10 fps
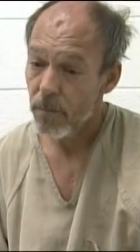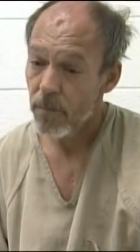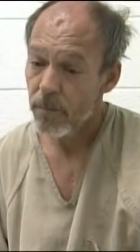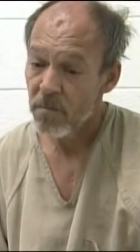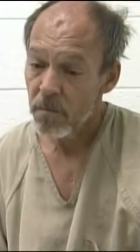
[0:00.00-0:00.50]

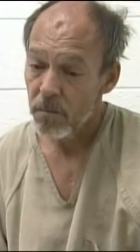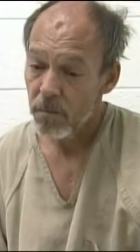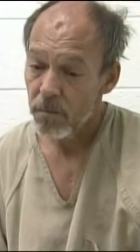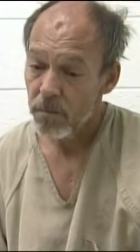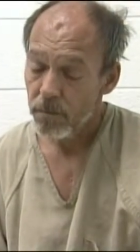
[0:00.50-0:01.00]
Did you
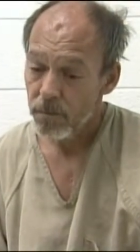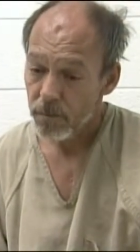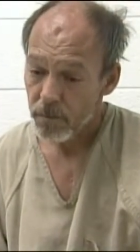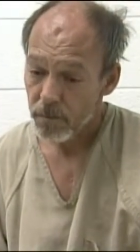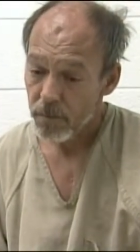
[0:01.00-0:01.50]
kill her?
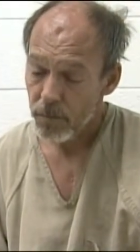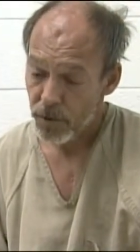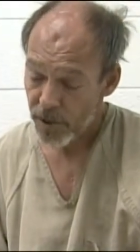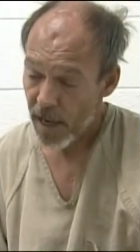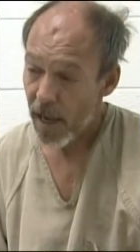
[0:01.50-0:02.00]

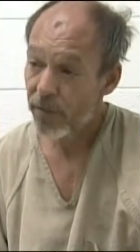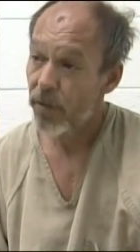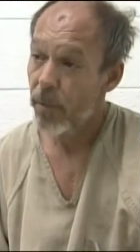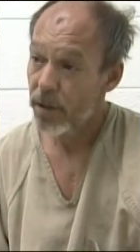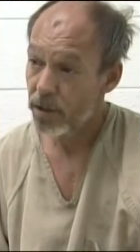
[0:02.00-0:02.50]
She died from my